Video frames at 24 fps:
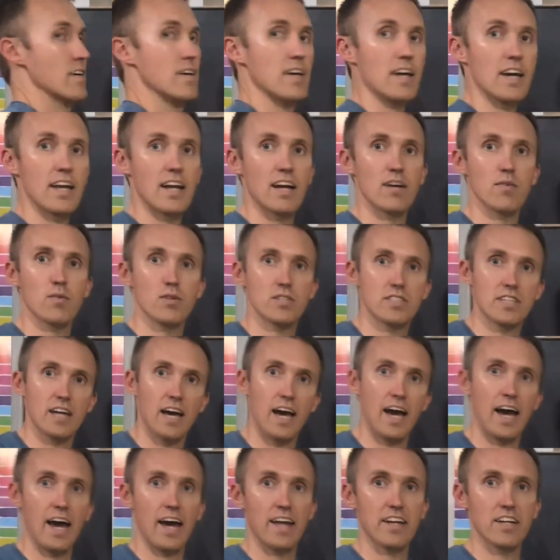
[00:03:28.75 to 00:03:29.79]
and I want to
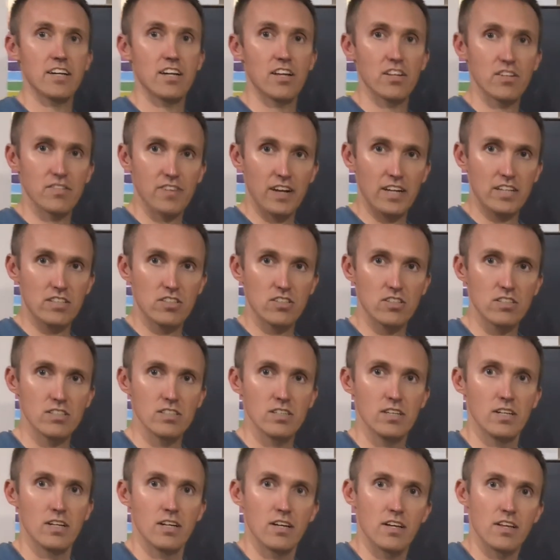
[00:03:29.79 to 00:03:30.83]
add another vector,
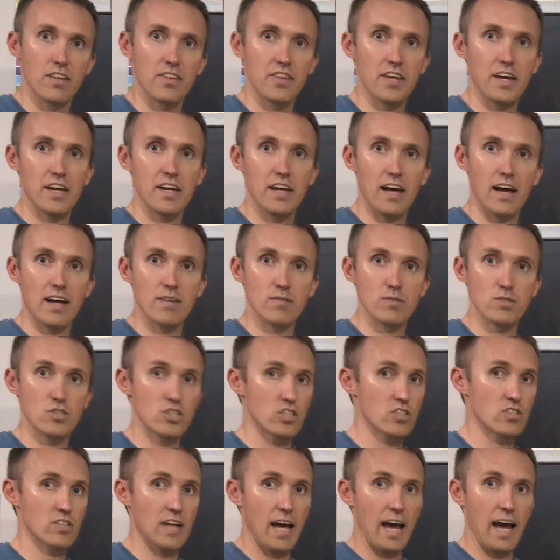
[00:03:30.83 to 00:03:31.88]
then I would
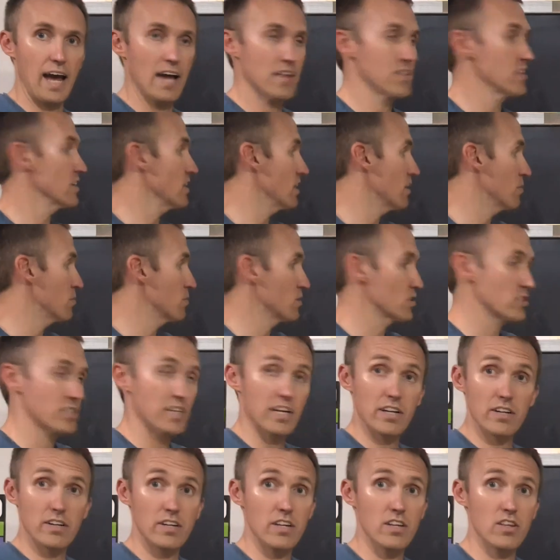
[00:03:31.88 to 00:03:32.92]
just add the numbers
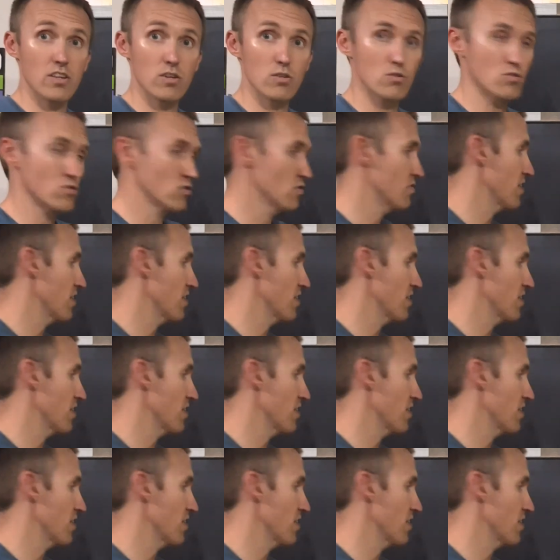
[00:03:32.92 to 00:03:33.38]
that are in those two